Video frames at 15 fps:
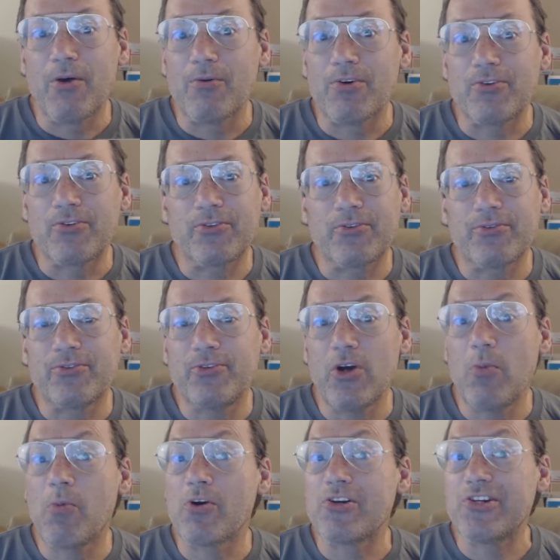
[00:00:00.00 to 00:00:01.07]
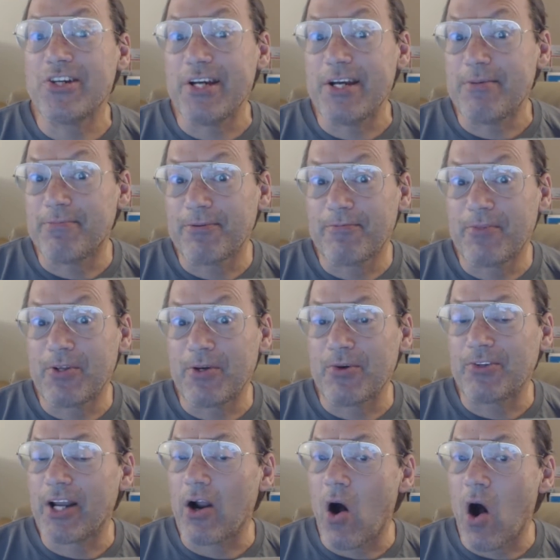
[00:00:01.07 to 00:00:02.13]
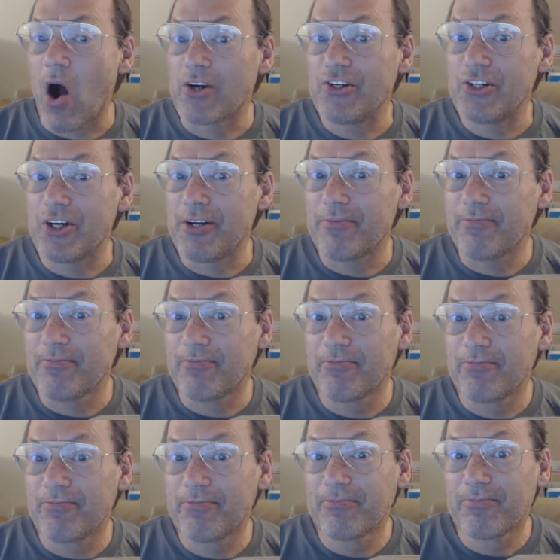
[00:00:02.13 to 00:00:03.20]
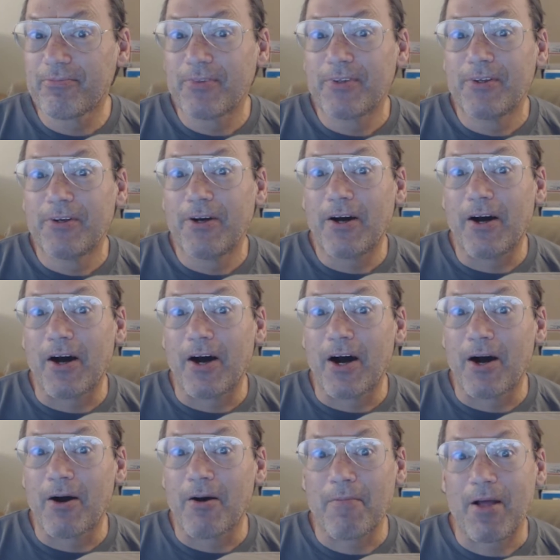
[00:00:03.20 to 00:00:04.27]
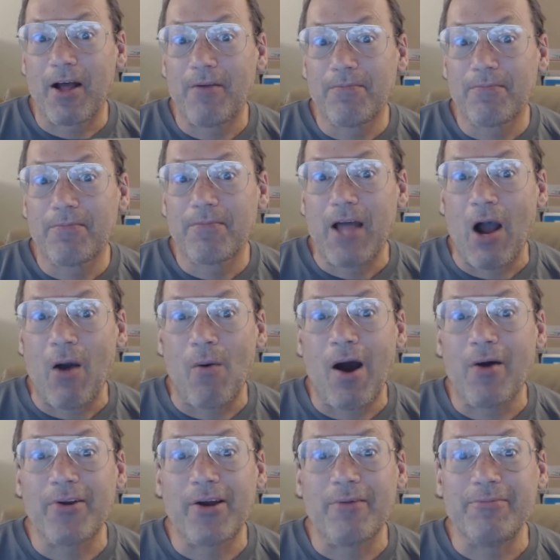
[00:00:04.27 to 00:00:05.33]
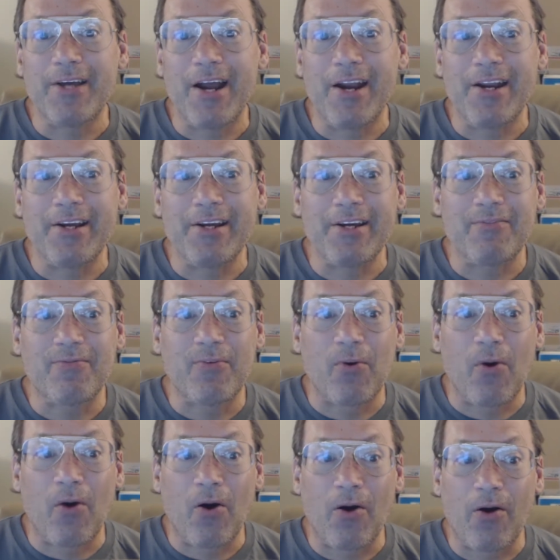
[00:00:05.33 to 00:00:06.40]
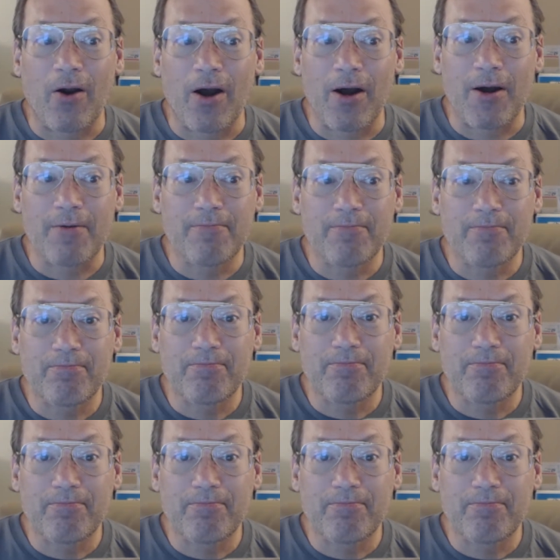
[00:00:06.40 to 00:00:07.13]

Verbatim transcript: It was super cheap. It was at auction. Um, I wound up getting it for uh,